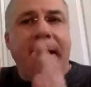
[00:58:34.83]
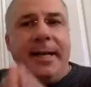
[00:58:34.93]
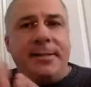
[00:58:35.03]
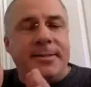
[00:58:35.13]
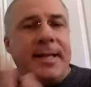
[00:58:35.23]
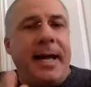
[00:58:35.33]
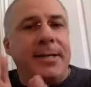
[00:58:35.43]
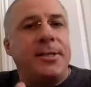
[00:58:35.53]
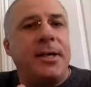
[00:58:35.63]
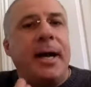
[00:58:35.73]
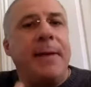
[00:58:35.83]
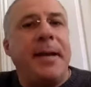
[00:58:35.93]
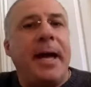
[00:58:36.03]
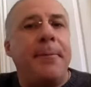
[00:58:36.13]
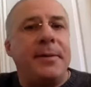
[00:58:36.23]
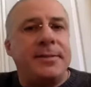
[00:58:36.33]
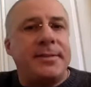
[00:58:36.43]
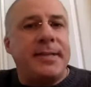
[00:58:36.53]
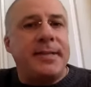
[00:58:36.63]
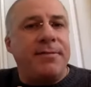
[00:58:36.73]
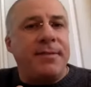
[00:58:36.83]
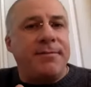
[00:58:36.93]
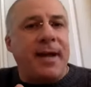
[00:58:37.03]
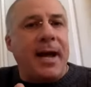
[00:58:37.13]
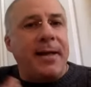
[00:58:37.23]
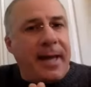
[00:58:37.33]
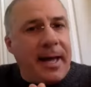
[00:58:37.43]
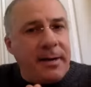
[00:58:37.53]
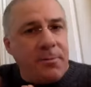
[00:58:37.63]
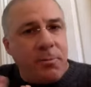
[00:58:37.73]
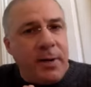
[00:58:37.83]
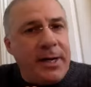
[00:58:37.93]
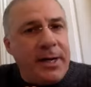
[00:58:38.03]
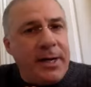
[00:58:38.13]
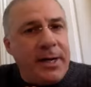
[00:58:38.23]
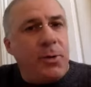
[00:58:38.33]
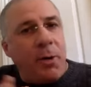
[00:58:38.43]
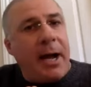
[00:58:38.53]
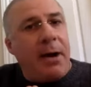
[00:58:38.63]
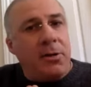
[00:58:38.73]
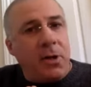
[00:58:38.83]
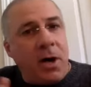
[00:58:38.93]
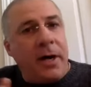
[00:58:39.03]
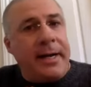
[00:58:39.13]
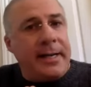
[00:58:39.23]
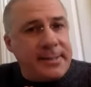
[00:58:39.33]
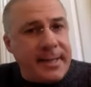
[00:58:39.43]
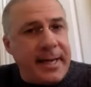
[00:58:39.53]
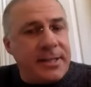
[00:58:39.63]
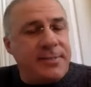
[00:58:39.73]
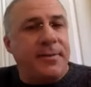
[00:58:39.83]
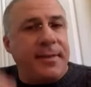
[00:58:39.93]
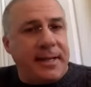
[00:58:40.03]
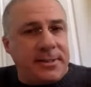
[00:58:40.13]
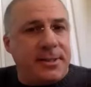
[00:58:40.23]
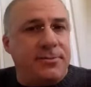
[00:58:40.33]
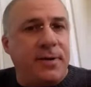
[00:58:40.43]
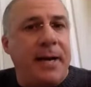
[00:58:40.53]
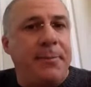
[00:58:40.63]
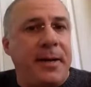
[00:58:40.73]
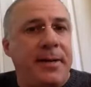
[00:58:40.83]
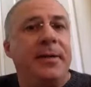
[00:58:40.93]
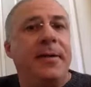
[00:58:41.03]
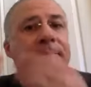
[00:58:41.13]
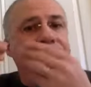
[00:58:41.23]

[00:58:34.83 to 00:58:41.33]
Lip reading: It's that time gap itself, the fact that we don't know how long it takes for things to ripen,